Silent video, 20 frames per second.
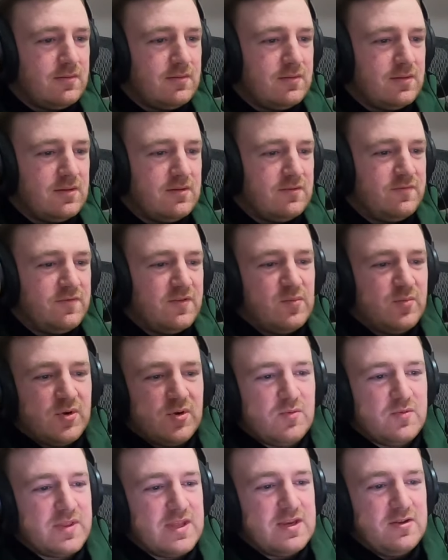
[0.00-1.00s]
In football,
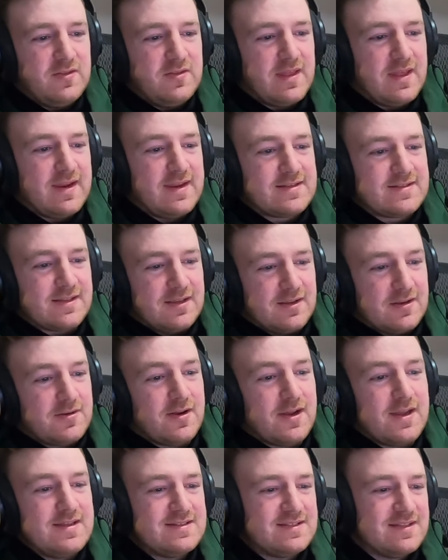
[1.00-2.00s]
when they do that, it's like
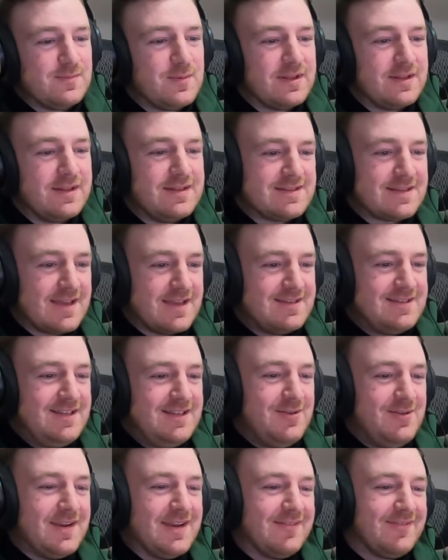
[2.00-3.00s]
crazy, but these guys
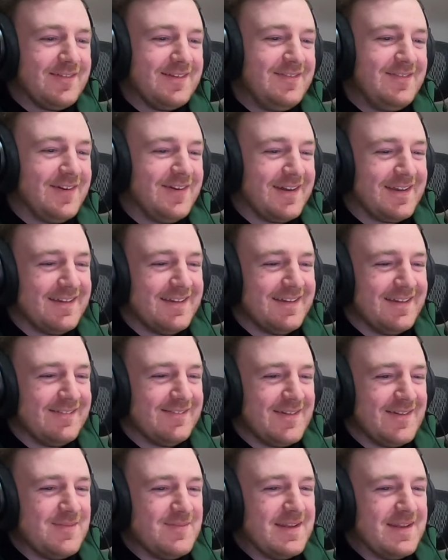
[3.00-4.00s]
do it
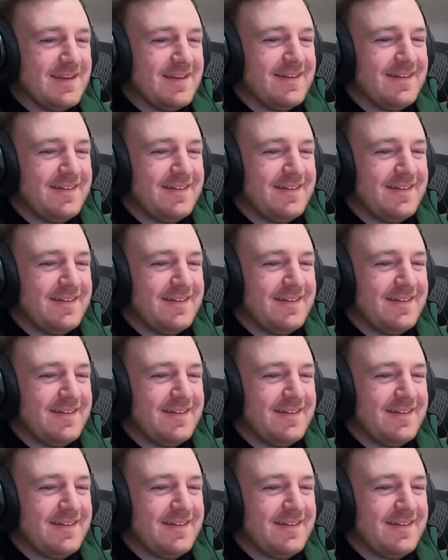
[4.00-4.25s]
every minute.